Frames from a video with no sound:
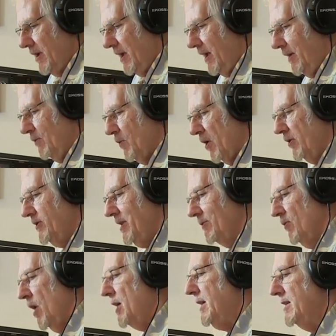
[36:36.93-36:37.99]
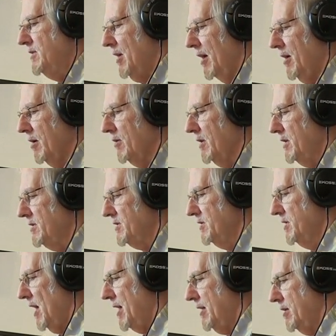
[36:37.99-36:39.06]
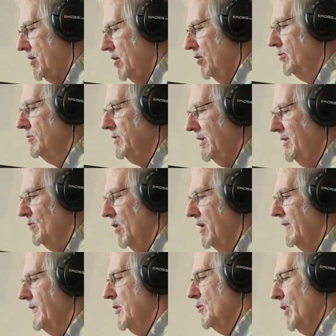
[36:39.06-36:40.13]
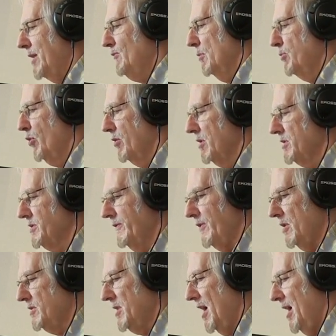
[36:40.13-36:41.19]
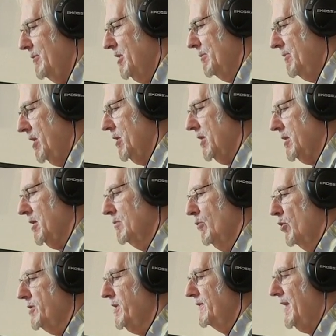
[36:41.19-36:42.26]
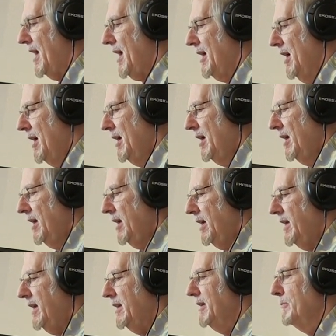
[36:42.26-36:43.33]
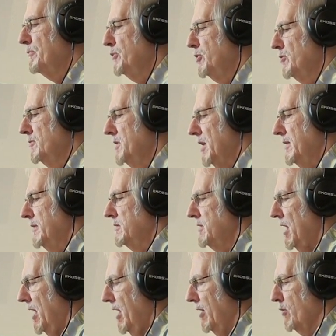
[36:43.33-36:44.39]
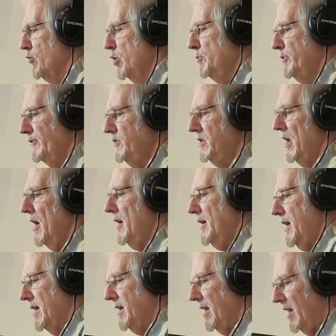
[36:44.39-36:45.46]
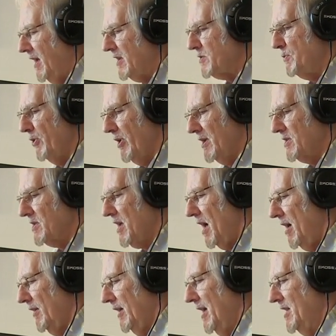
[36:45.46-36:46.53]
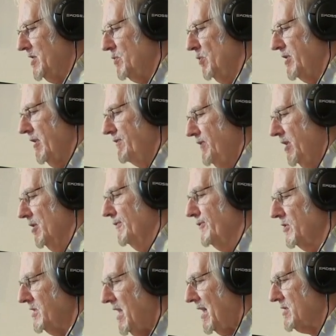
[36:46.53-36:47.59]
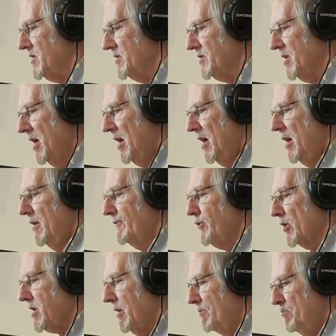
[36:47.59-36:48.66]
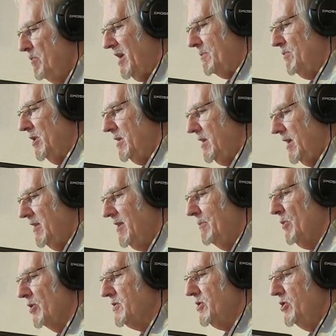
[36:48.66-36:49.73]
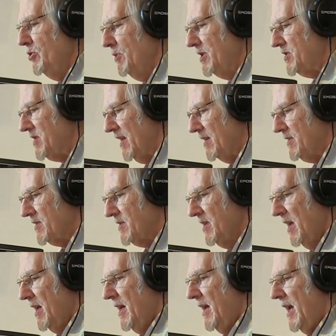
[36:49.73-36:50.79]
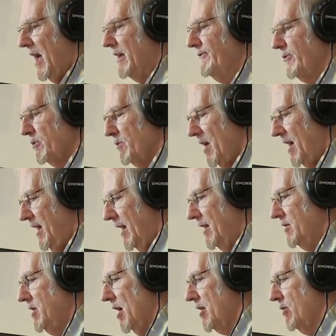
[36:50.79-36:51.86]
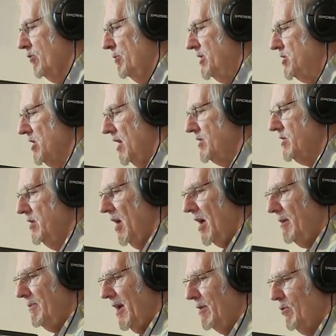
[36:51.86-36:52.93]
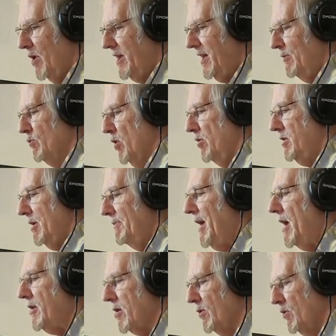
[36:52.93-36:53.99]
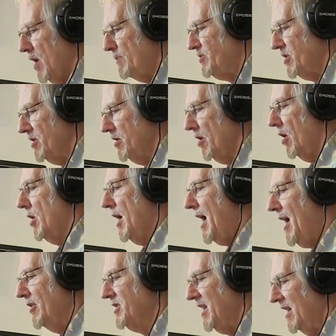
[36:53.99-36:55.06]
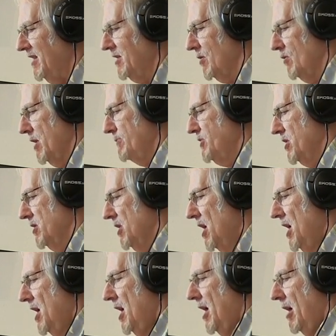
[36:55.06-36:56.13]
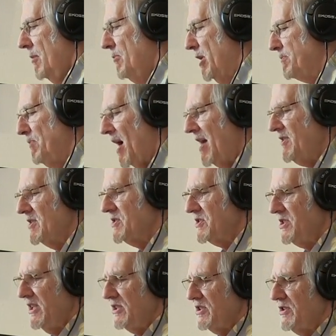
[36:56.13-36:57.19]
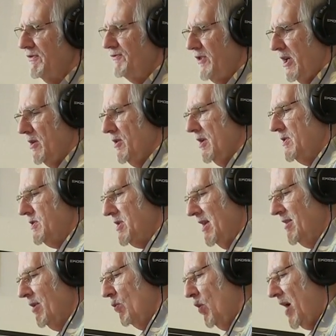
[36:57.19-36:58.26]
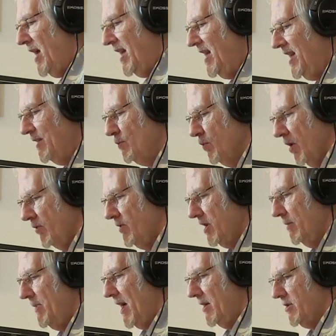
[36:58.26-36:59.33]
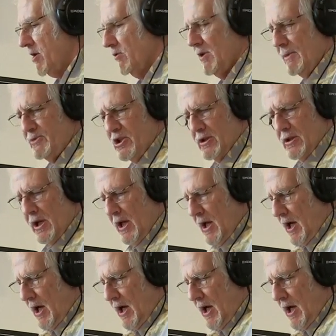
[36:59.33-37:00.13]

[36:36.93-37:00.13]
He wrote that Ronnie Dugger is not only one of the great reporters of our time in America, more than that, he had imbued an entire group of young and inexperienced colleagues with a feel for Texas, for commitment in the most human sense, and for writing. Dugger will be judged not by what he wrote about corruption or how to end corruption, but by the sense of fairness in the way he wrote about corruption.